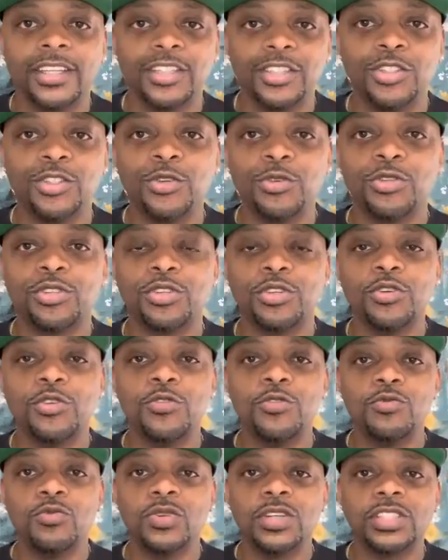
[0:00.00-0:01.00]

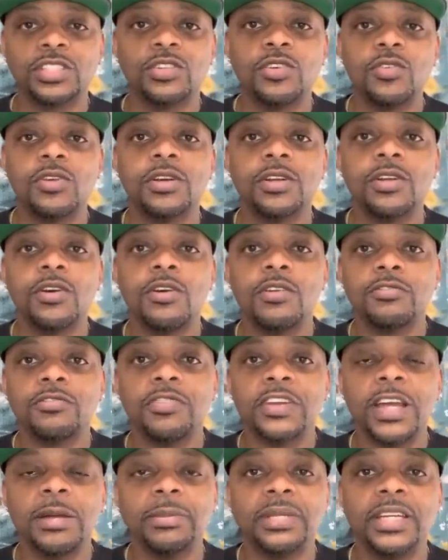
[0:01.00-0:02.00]
YouTube, what's going on,
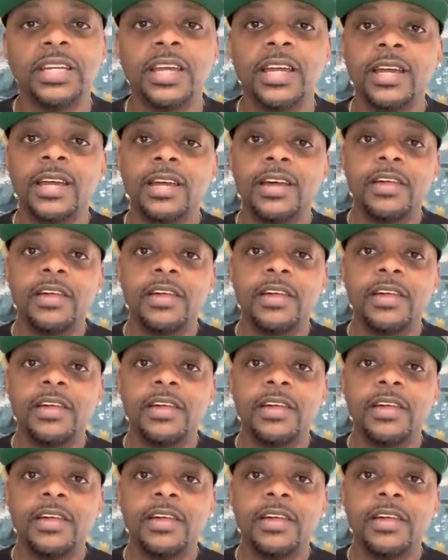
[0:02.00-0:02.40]
family?